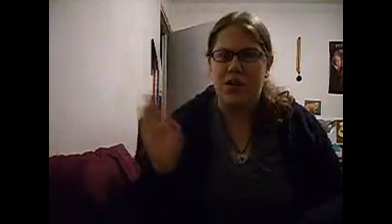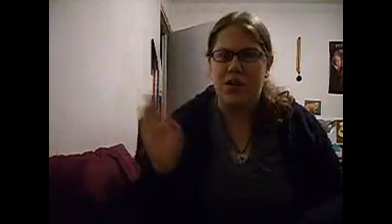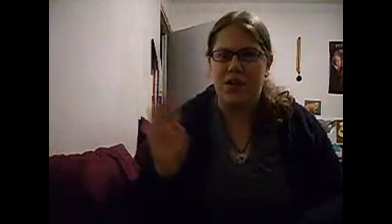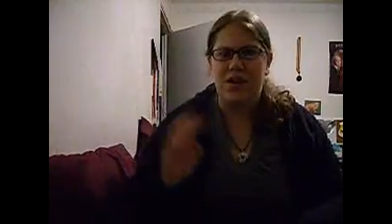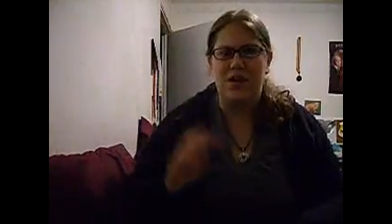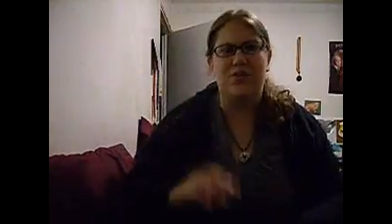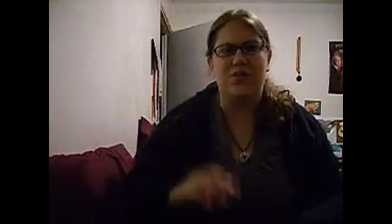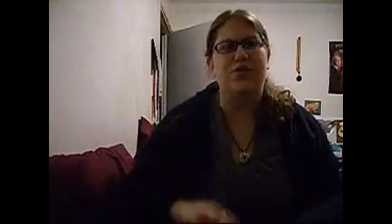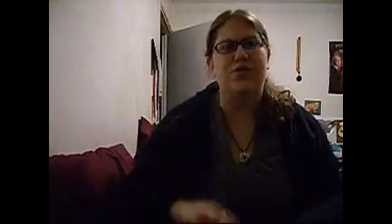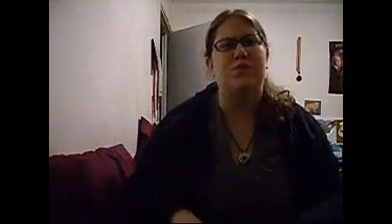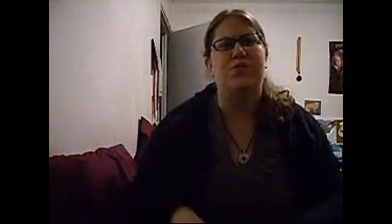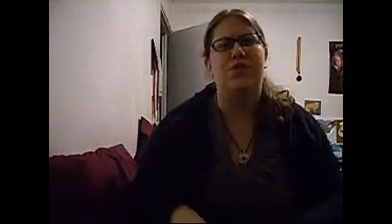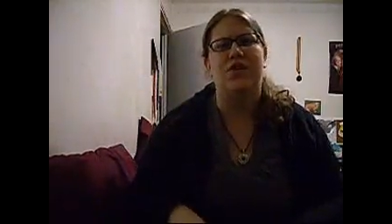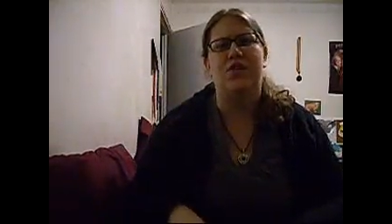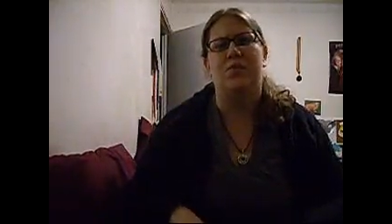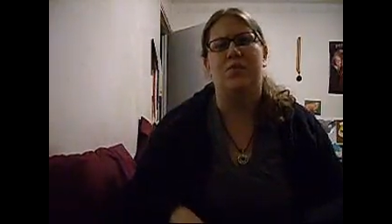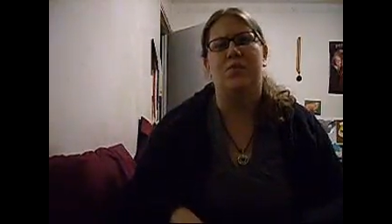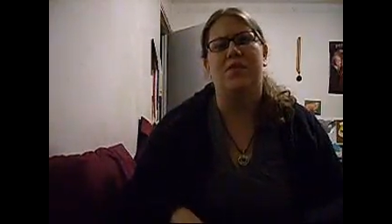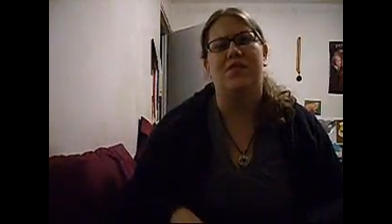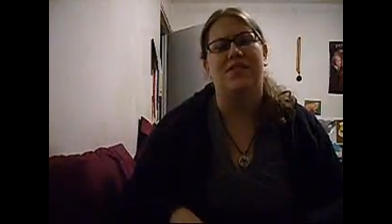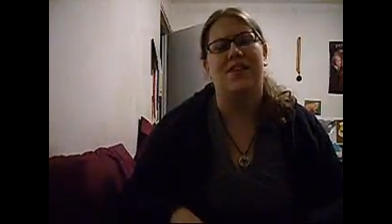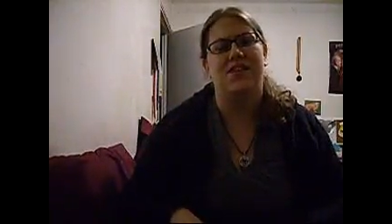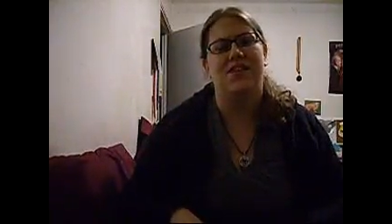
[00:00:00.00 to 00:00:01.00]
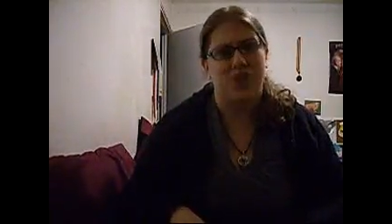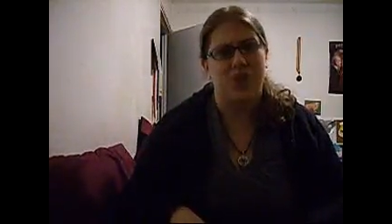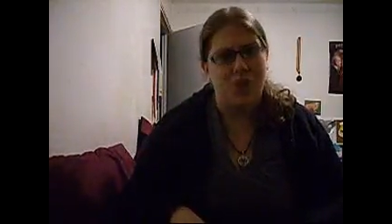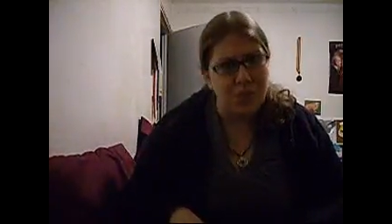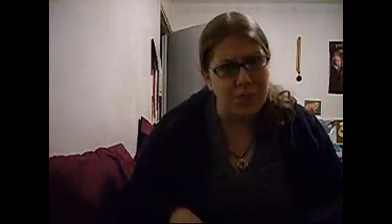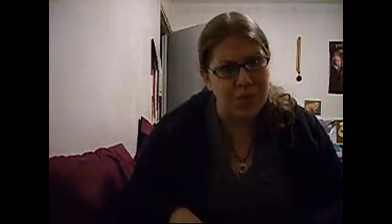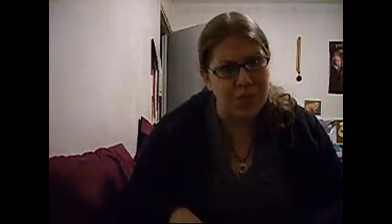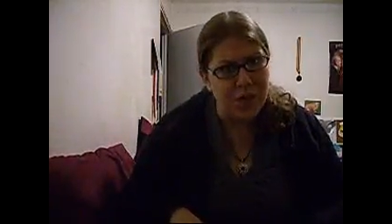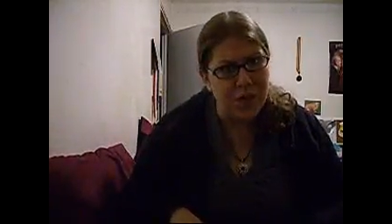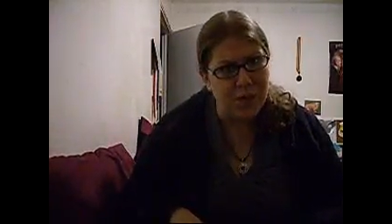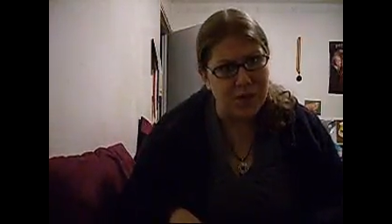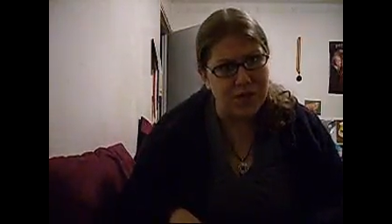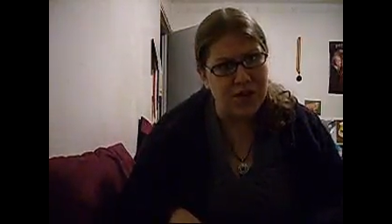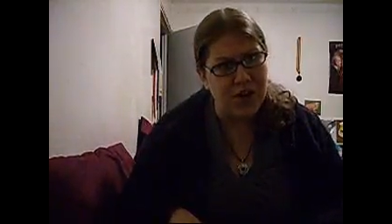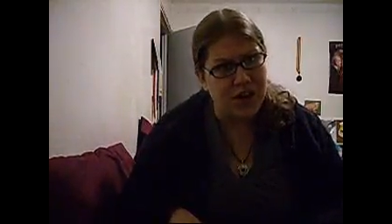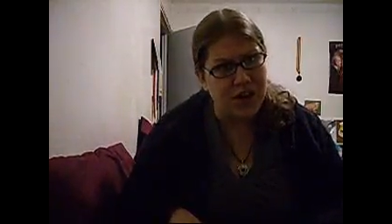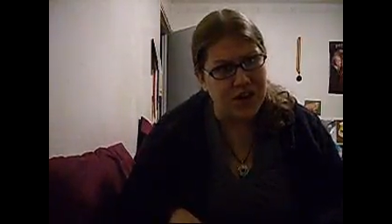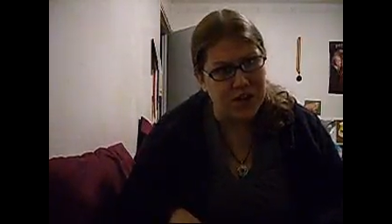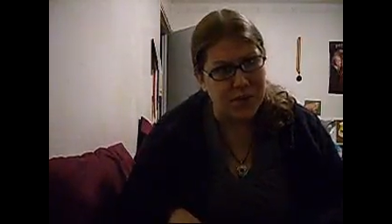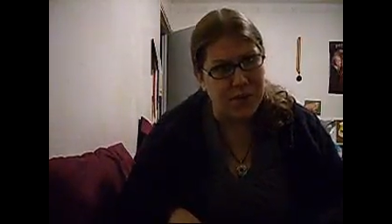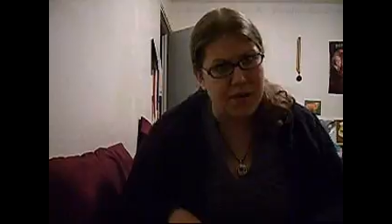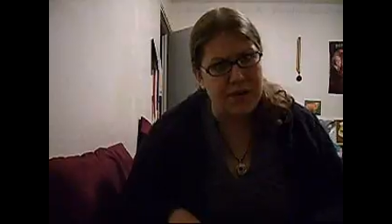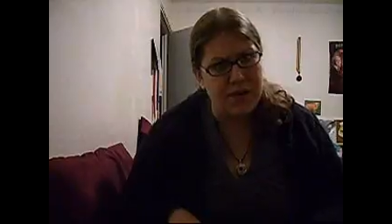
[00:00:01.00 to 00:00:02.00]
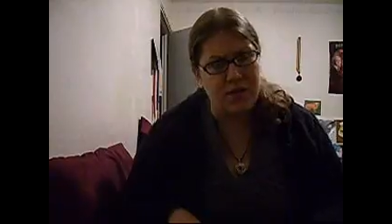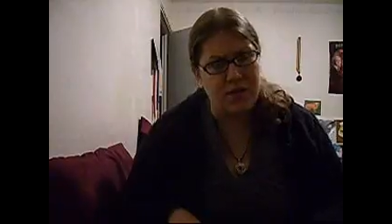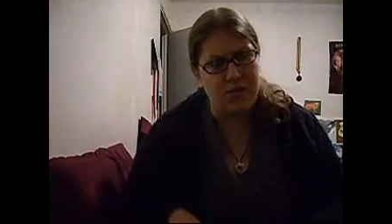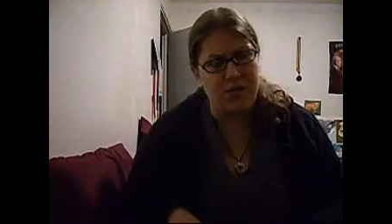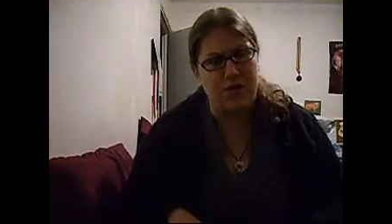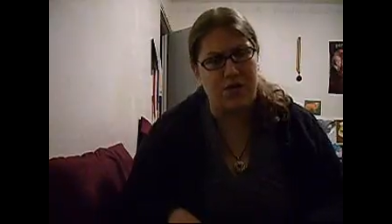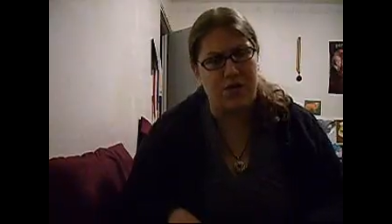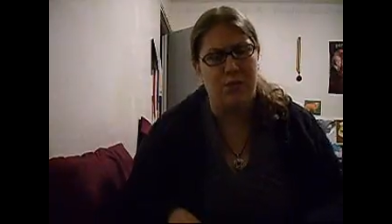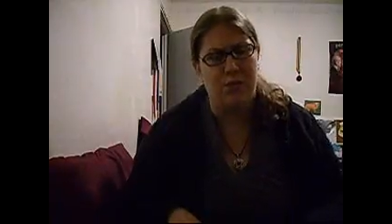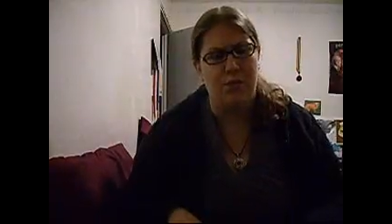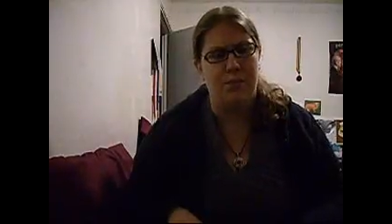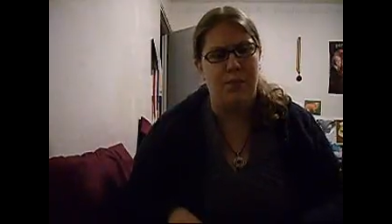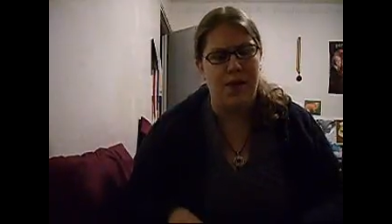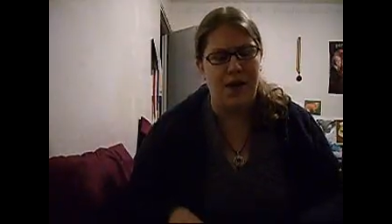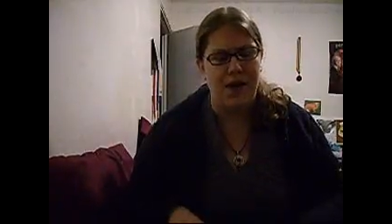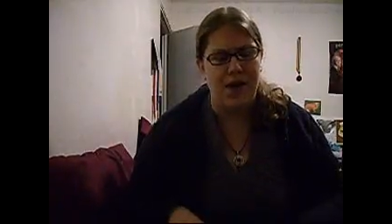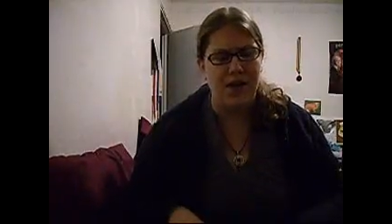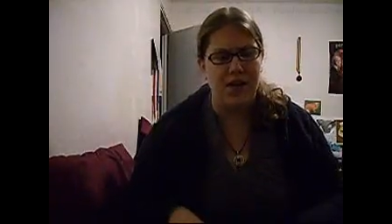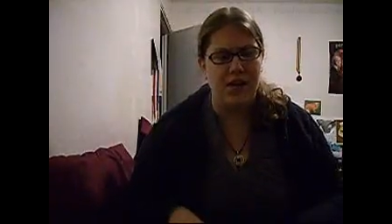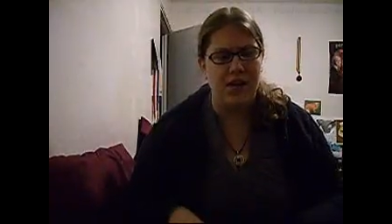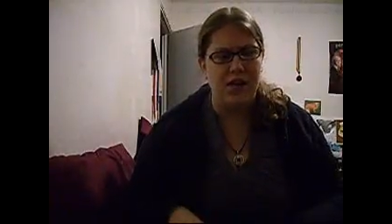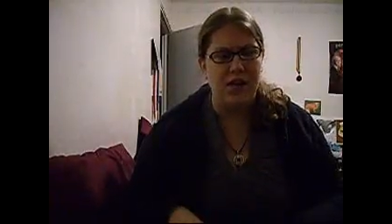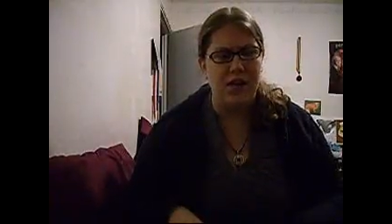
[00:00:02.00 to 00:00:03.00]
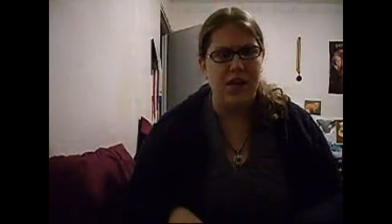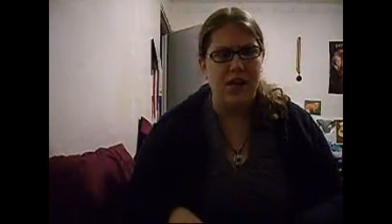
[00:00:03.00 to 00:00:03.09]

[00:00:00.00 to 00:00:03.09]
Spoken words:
my YouTube channel because I don't think we talked about YouTube, but